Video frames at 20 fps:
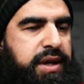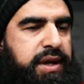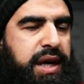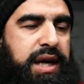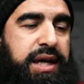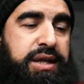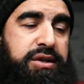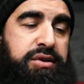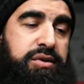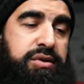
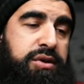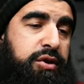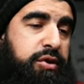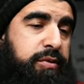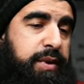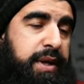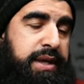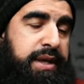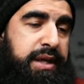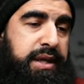I don't
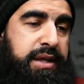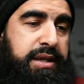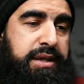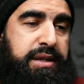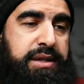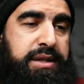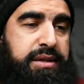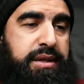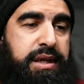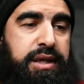know about that. I,
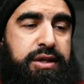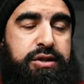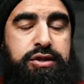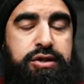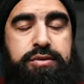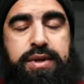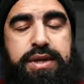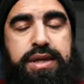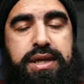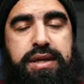I don't
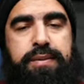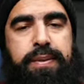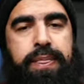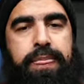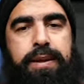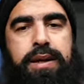know about that.